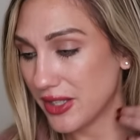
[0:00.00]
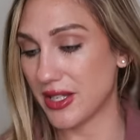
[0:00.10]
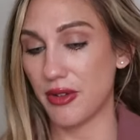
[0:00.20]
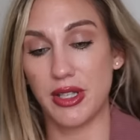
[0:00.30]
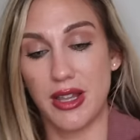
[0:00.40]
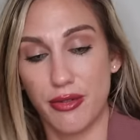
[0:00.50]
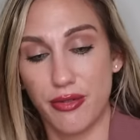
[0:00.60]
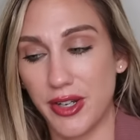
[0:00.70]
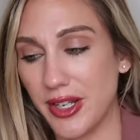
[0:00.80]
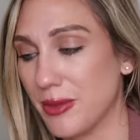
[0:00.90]
It's not really that
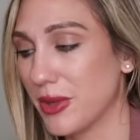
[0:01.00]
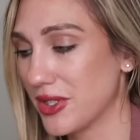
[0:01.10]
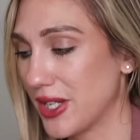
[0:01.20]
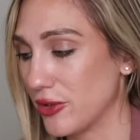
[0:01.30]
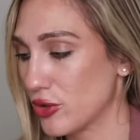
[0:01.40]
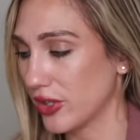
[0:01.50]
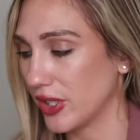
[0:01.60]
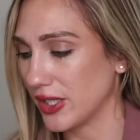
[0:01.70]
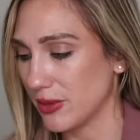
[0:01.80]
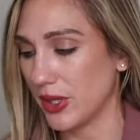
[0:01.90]
funny anymore. It's kind of
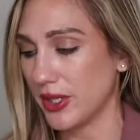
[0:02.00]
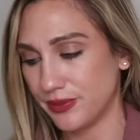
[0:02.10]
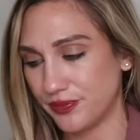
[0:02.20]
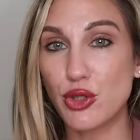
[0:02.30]
triggering to me.